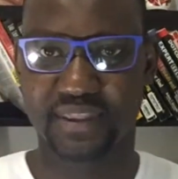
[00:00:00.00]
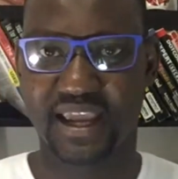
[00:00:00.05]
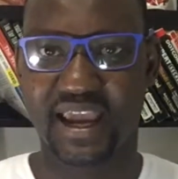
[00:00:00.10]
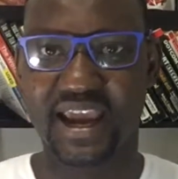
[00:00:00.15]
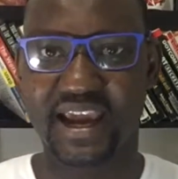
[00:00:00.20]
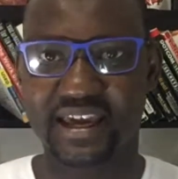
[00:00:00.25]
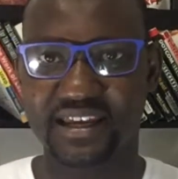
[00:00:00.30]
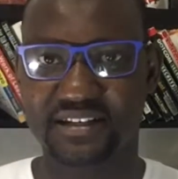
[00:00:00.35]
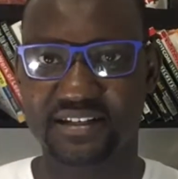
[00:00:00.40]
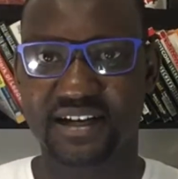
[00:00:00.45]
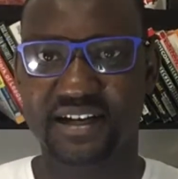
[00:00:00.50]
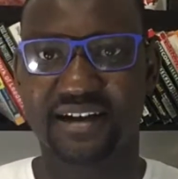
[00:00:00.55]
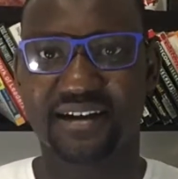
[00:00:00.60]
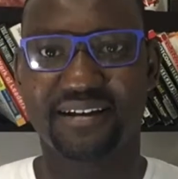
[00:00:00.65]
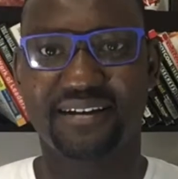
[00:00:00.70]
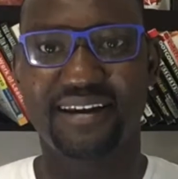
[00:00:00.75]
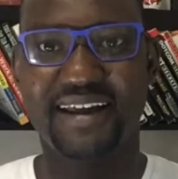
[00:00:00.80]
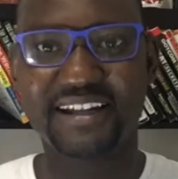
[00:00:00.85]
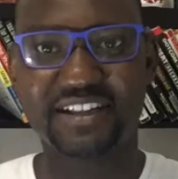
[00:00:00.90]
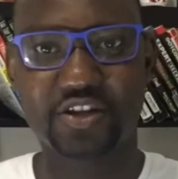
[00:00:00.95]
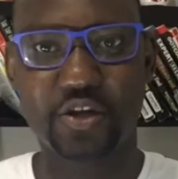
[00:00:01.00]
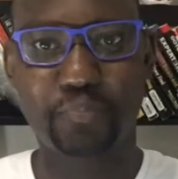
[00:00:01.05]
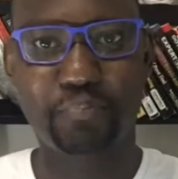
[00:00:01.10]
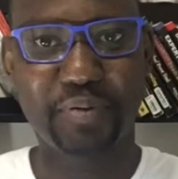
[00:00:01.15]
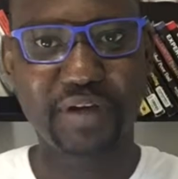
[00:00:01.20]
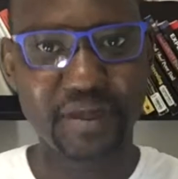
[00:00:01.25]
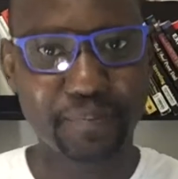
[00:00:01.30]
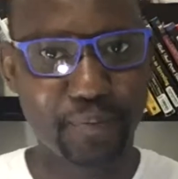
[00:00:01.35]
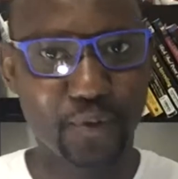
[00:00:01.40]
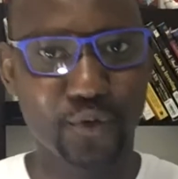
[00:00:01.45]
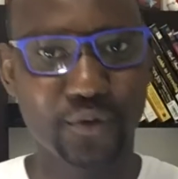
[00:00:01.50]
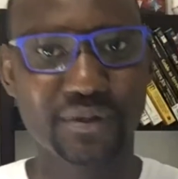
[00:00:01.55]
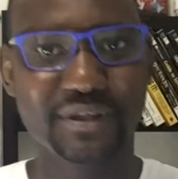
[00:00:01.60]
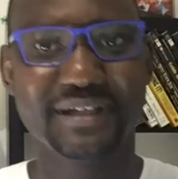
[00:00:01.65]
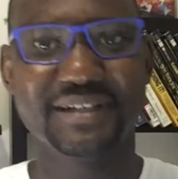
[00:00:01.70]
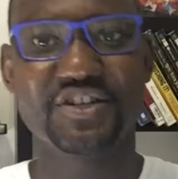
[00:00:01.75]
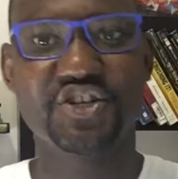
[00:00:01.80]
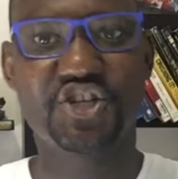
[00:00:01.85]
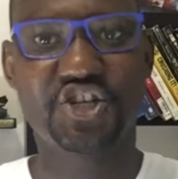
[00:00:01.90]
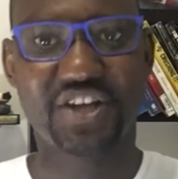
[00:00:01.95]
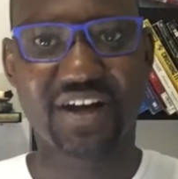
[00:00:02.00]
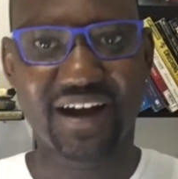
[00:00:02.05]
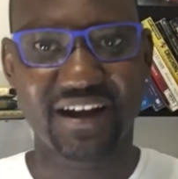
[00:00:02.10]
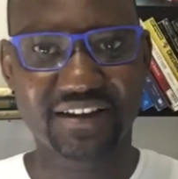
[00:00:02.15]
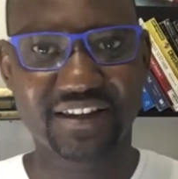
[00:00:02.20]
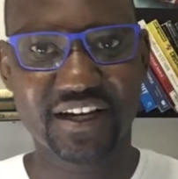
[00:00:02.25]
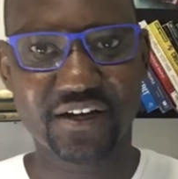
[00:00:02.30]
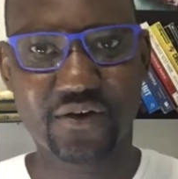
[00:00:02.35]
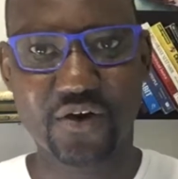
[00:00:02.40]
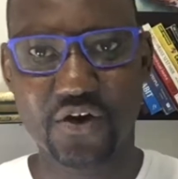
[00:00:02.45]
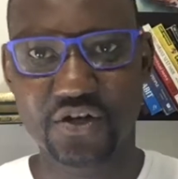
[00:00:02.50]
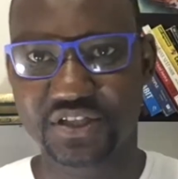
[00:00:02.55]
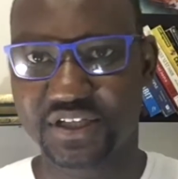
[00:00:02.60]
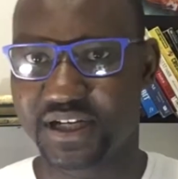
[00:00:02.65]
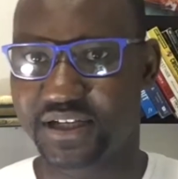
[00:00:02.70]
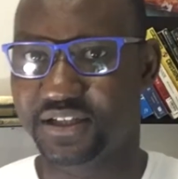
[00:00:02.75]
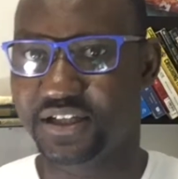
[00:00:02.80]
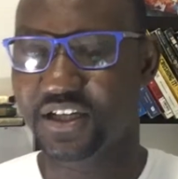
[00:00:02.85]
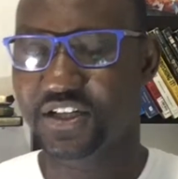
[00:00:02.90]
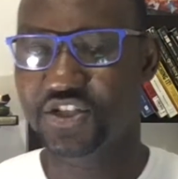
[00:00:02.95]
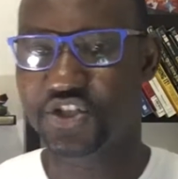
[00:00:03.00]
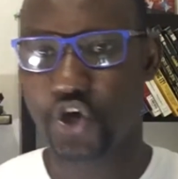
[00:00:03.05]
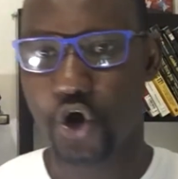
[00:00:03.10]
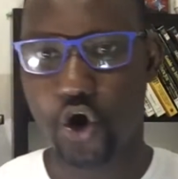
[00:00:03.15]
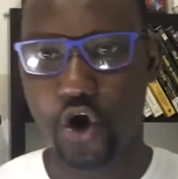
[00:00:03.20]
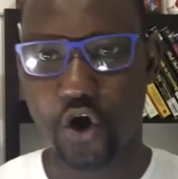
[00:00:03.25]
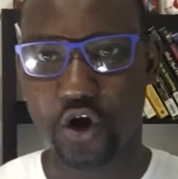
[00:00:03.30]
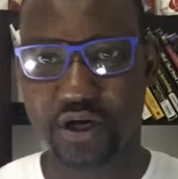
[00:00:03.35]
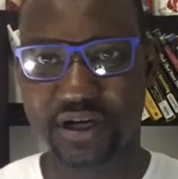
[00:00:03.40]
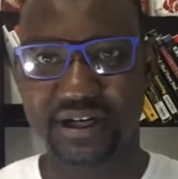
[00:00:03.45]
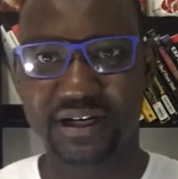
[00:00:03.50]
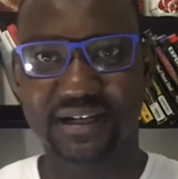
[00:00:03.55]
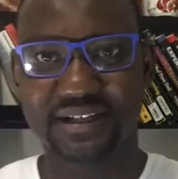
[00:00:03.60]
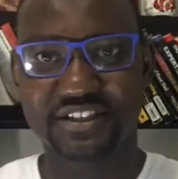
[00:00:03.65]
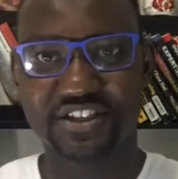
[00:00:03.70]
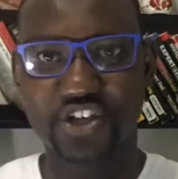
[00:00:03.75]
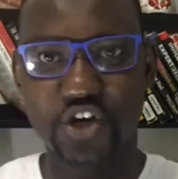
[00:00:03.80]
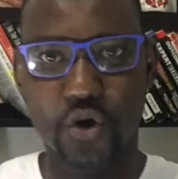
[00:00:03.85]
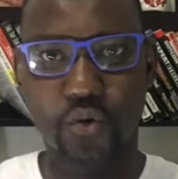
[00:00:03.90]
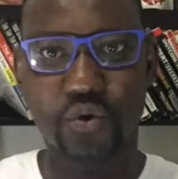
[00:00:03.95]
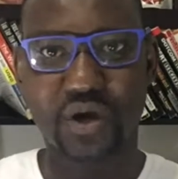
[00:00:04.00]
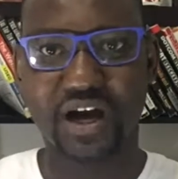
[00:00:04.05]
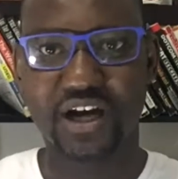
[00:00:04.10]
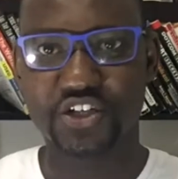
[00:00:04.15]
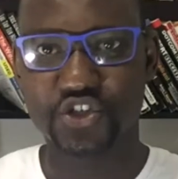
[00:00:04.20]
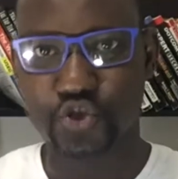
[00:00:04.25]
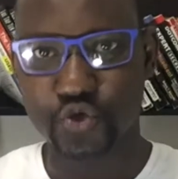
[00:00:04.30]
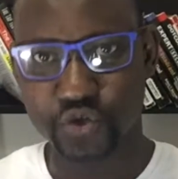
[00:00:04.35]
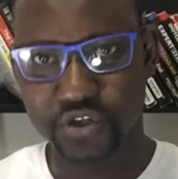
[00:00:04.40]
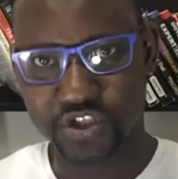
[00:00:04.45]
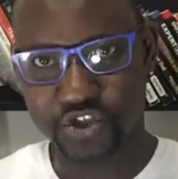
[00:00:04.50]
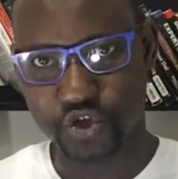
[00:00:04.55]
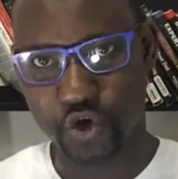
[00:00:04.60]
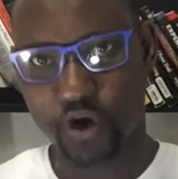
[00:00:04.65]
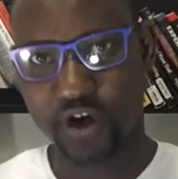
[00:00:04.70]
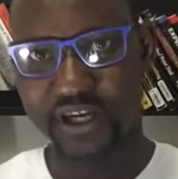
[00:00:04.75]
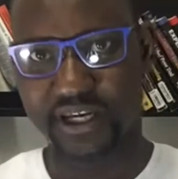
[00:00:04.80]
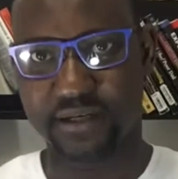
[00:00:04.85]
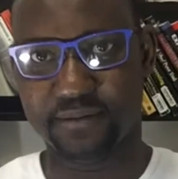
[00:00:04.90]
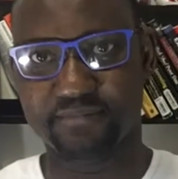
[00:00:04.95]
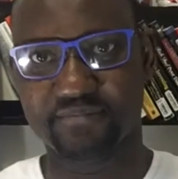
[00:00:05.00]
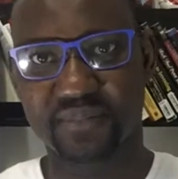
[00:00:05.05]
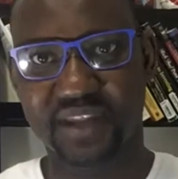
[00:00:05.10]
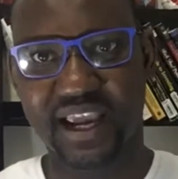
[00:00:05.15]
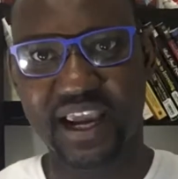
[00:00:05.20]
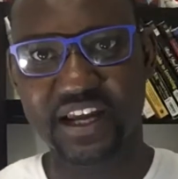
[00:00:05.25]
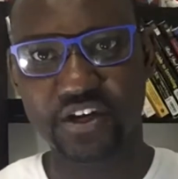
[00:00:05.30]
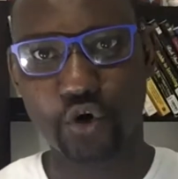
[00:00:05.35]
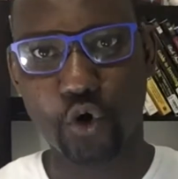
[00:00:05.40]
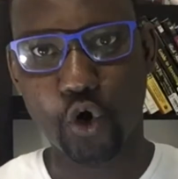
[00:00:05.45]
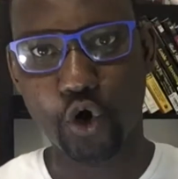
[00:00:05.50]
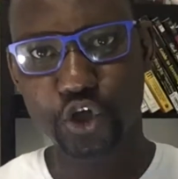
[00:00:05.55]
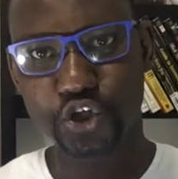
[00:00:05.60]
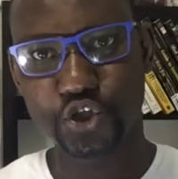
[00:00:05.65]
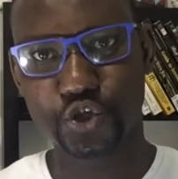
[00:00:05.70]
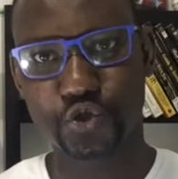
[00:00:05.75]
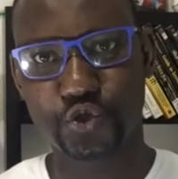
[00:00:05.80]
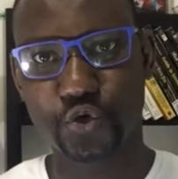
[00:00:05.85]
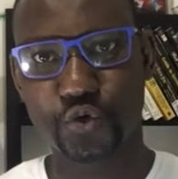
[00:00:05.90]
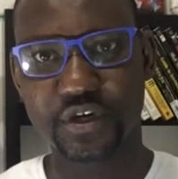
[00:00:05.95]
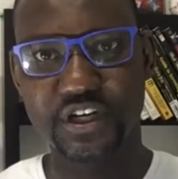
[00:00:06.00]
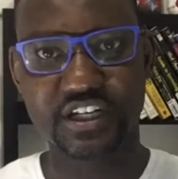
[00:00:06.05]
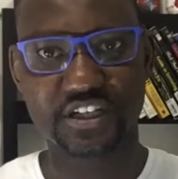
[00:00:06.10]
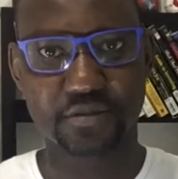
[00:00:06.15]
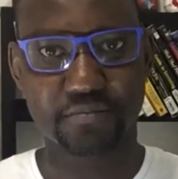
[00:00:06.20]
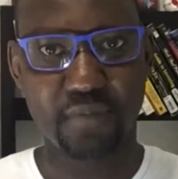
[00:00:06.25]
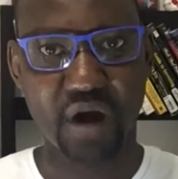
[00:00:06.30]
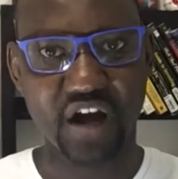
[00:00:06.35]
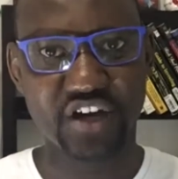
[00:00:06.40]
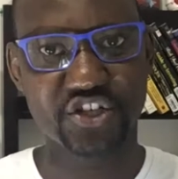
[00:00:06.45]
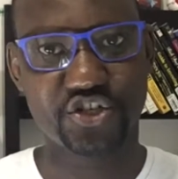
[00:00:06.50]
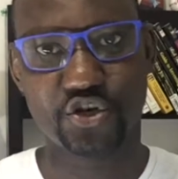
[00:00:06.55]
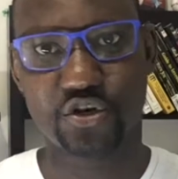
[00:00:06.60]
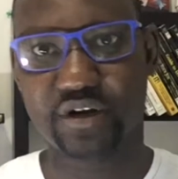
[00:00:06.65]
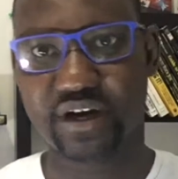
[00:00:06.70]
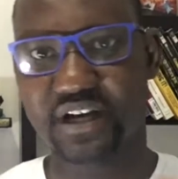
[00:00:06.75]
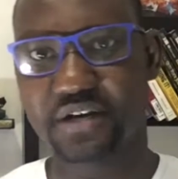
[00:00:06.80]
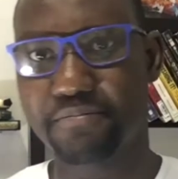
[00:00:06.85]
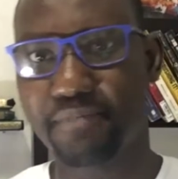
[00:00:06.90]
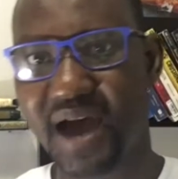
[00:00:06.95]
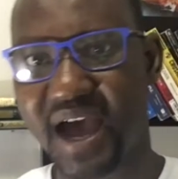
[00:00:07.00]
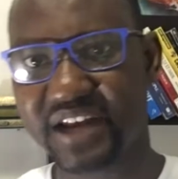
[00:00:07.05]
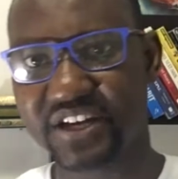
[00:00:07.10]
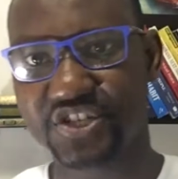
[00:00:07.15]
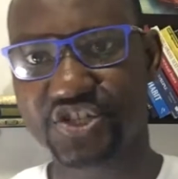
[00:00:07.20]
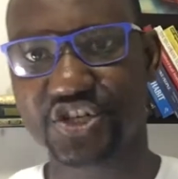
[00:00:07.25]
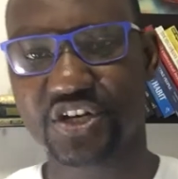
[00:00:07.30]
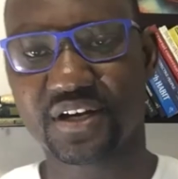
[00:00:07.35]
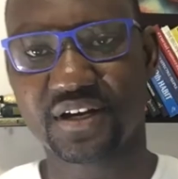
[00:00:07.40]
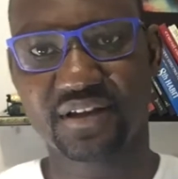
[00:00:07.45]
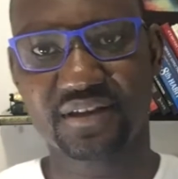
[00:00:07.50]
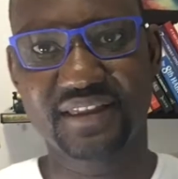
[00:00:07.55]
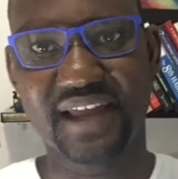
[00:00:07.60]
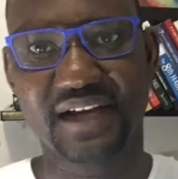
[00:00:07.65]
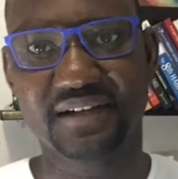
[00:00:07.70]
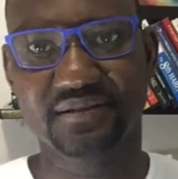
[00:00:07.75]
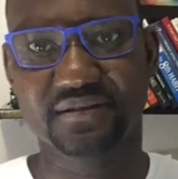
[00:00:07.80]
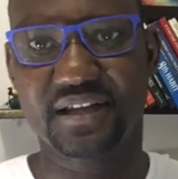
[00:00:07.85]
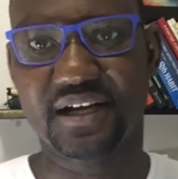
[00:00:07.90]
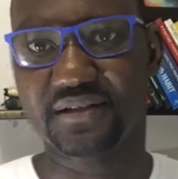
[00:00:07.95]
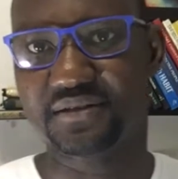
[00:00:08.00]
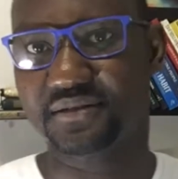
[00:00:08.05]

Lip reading: And let the people share their content, talk, do the talking. And all you do is monitor and manage that